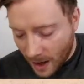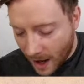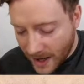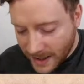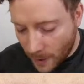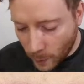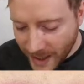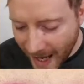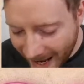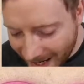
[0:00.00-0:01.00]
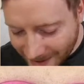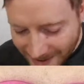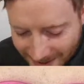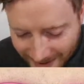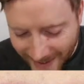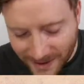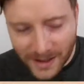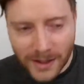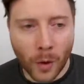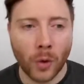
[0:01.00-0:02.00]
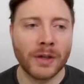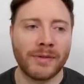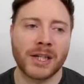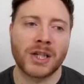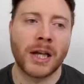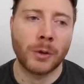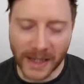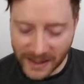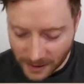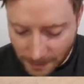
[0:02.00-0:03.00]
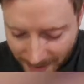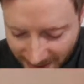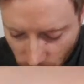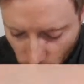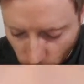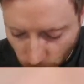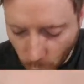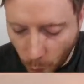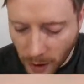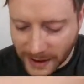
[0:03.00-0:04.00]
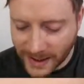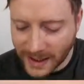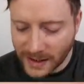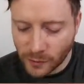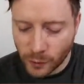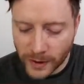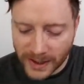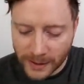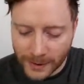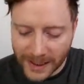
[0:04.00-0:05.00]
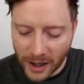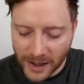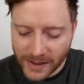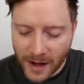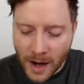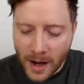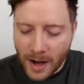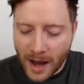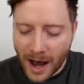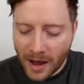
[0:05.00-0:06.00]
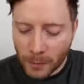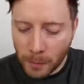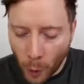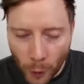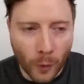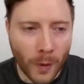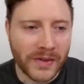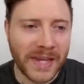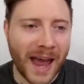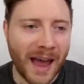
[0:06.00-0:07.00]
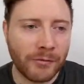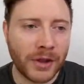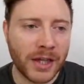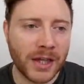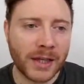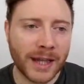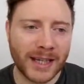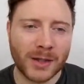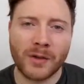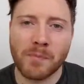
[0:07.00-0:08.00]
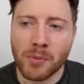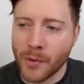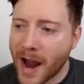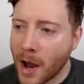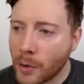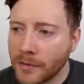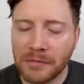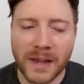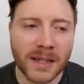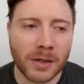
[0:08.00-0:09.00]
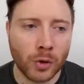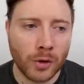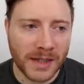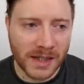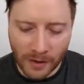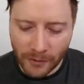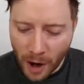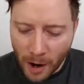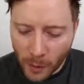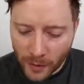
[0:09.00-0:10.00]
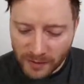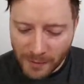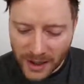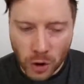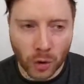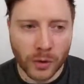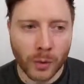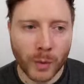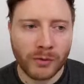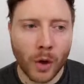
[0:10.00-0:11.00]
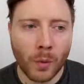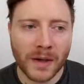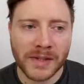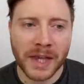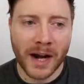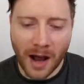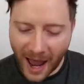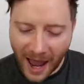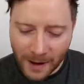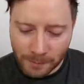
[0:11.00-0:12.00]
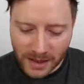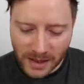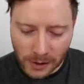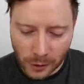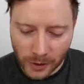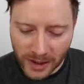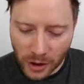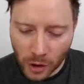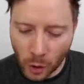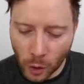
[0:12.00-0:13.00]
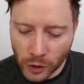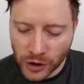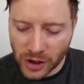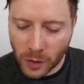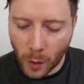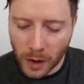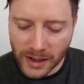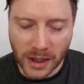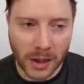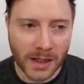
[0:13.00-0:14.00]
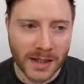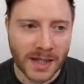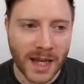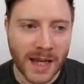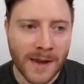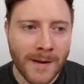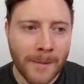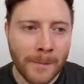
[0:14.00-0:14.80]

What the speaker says: Yeah, we hand selected all of our shell beads to make sure the quality is really, really nice. The poorer ones have the like sort of brown flecks through them and stuff, but we've made sure that we've got ones that are absolutely gorgeous quality. You can see